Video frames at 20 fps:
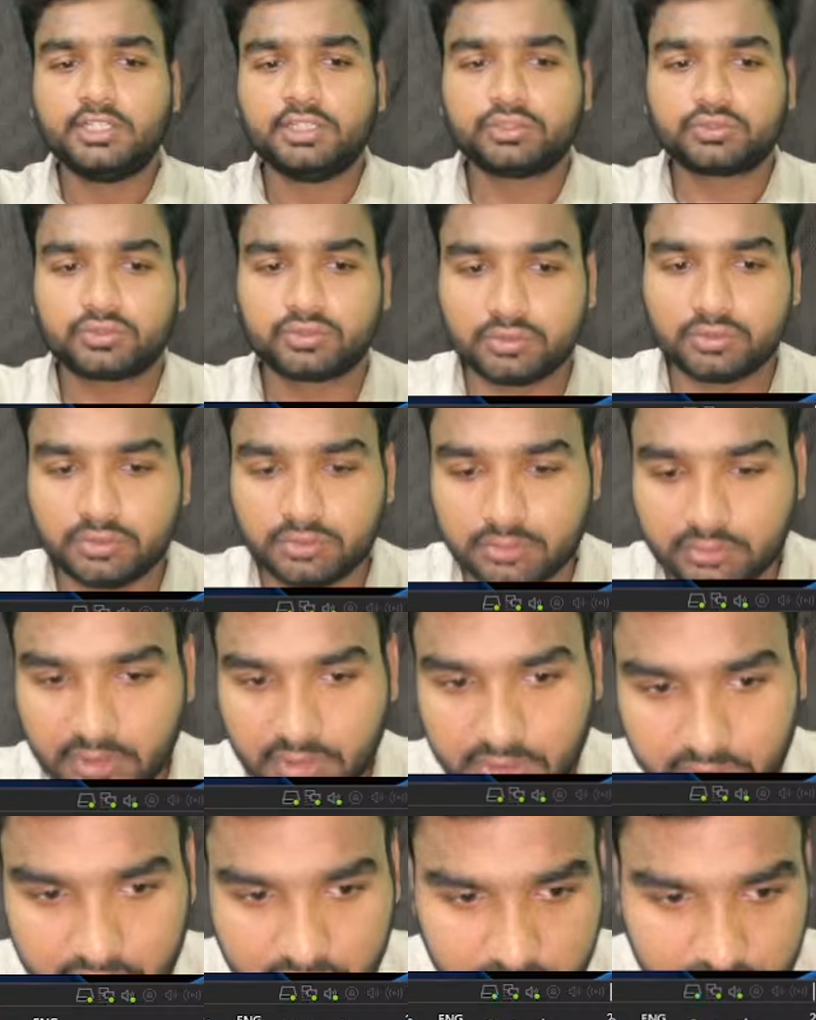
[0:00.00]

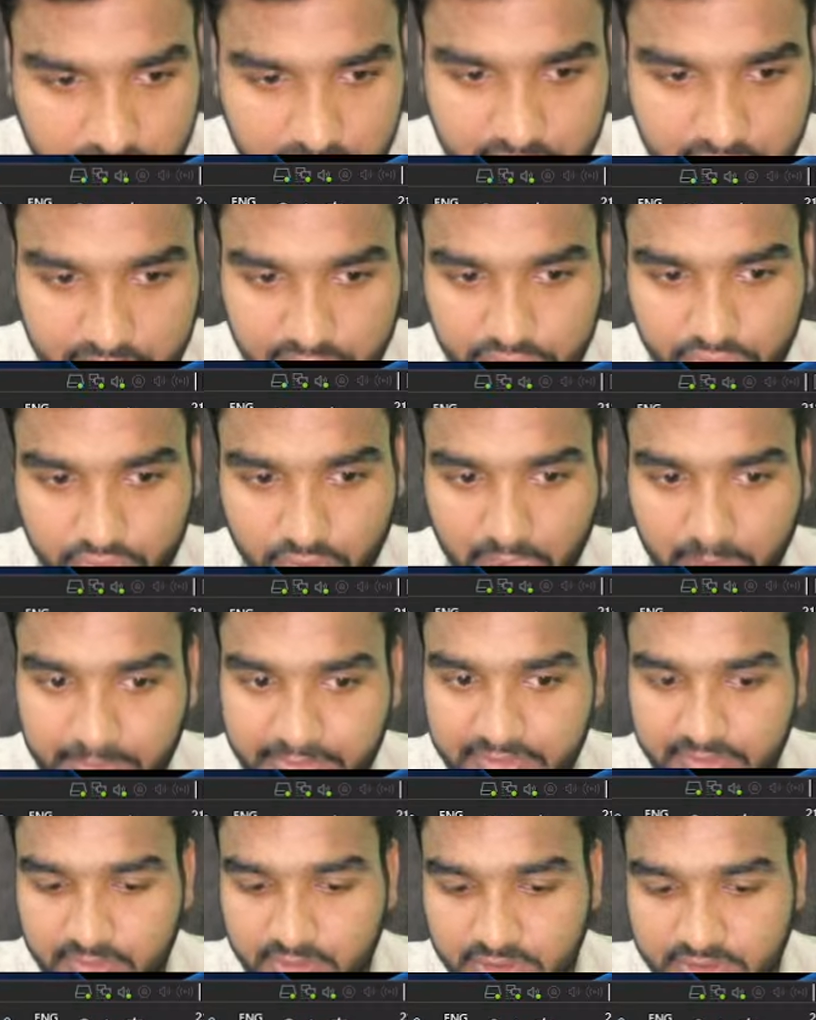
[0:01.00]
So you
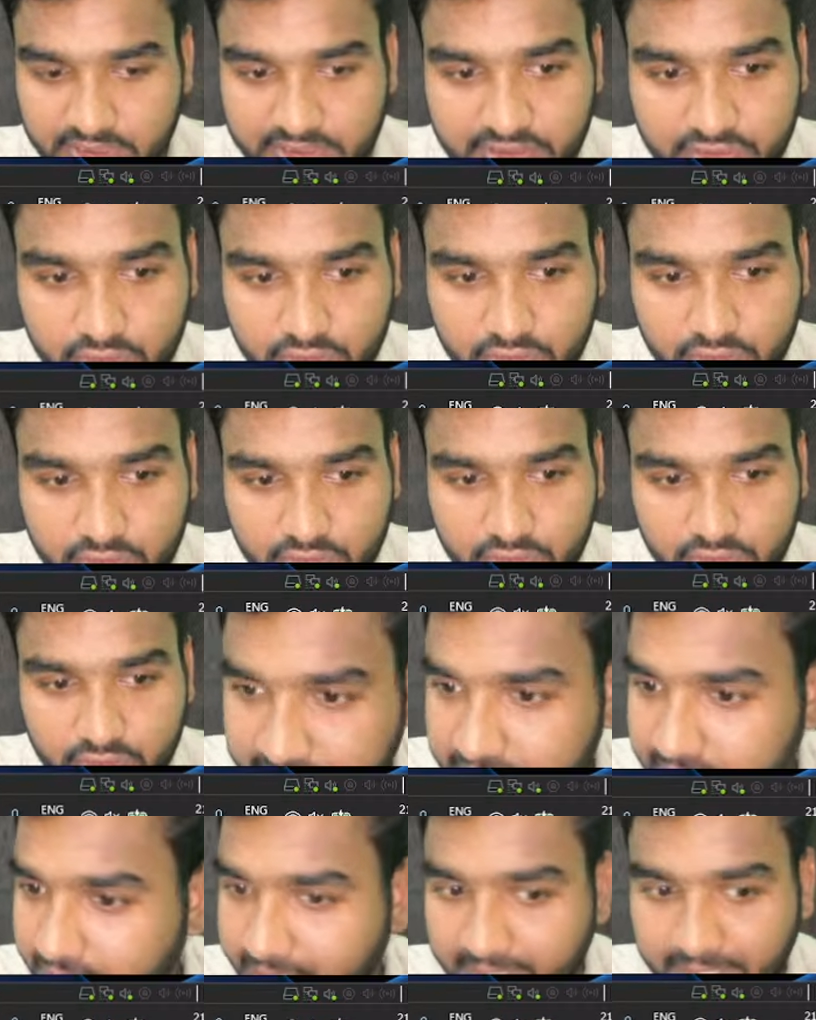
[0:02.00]
have just copied
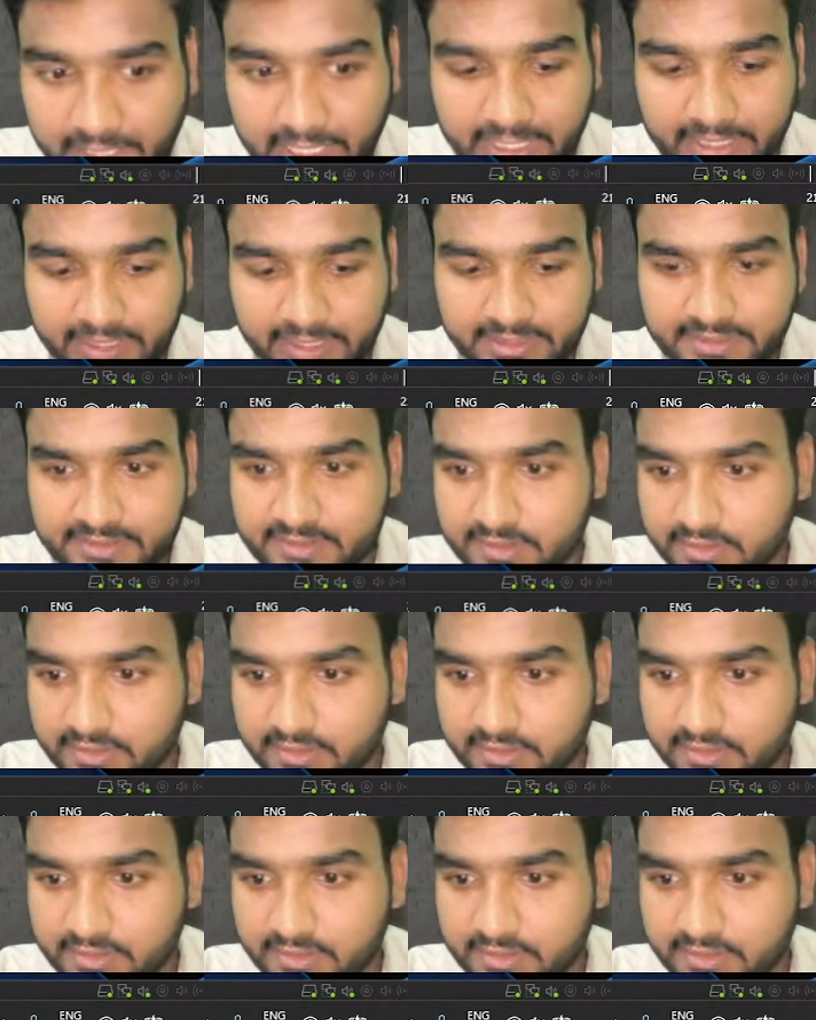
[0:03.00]
it in Linux.